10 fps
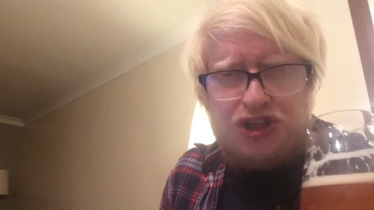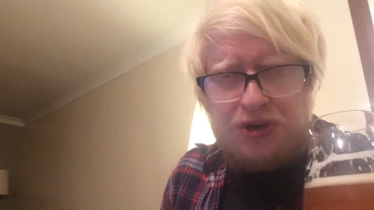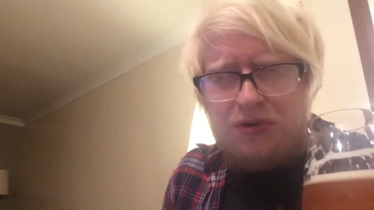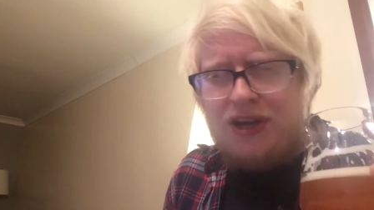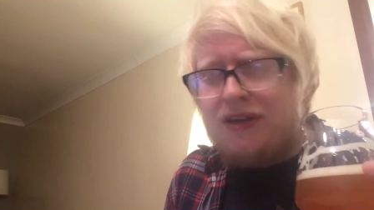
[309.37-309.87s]

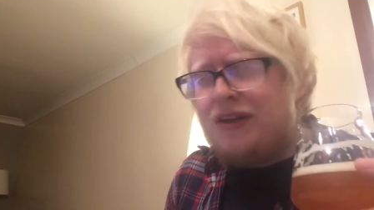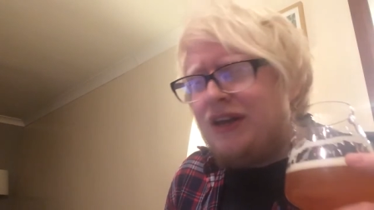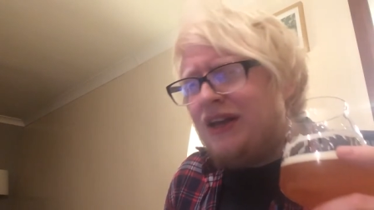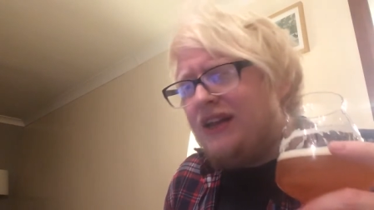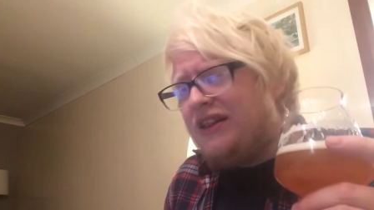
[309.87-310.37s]
chewy,
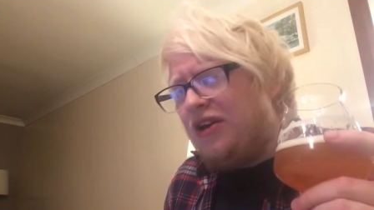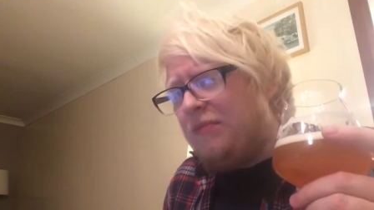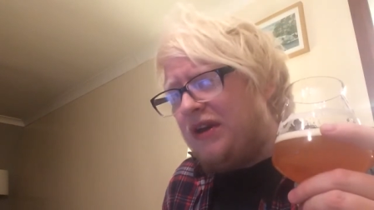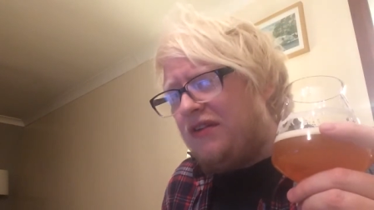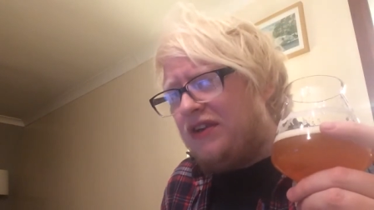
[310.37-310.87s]
a little
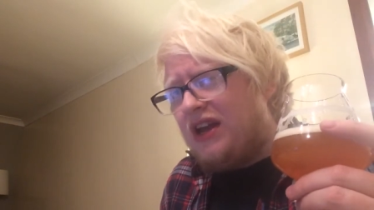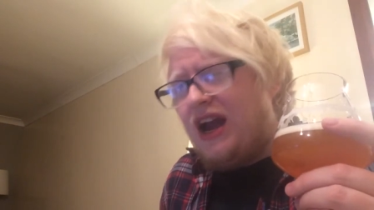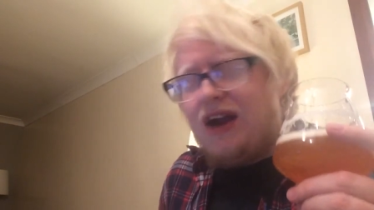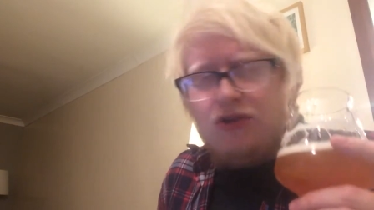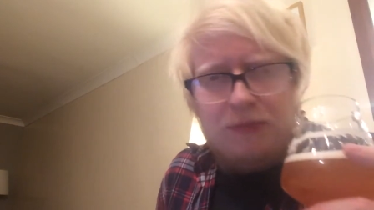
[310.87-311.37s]
bit of a
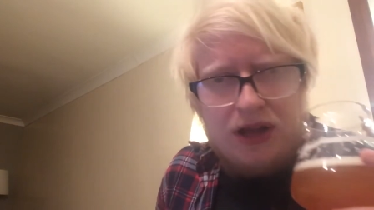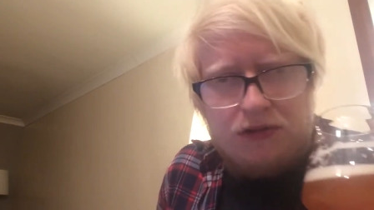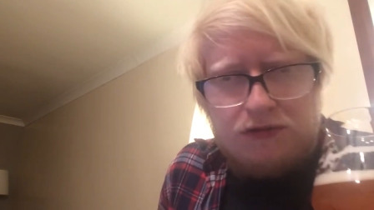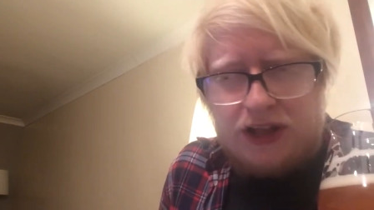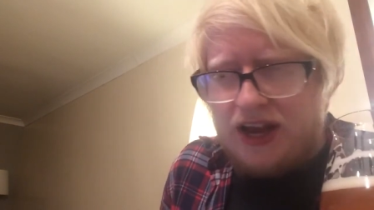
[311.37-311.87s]
caramel
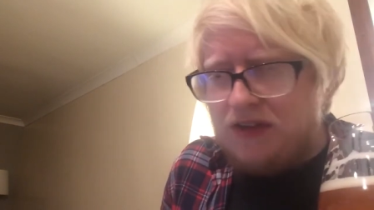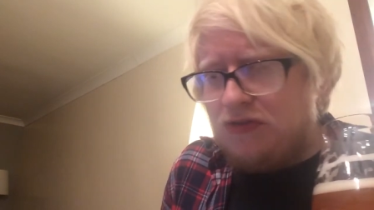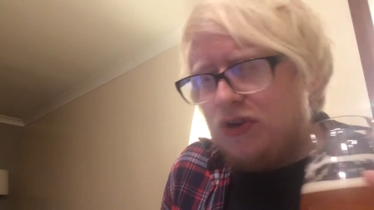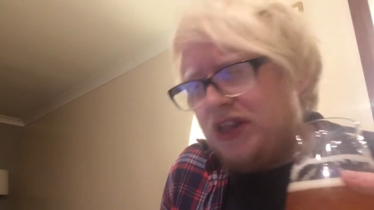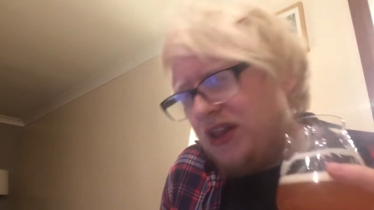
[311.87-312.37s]

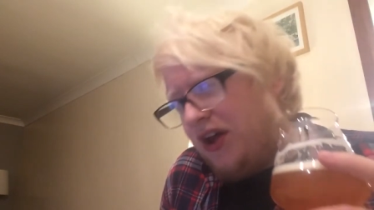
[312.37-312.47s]
flavour in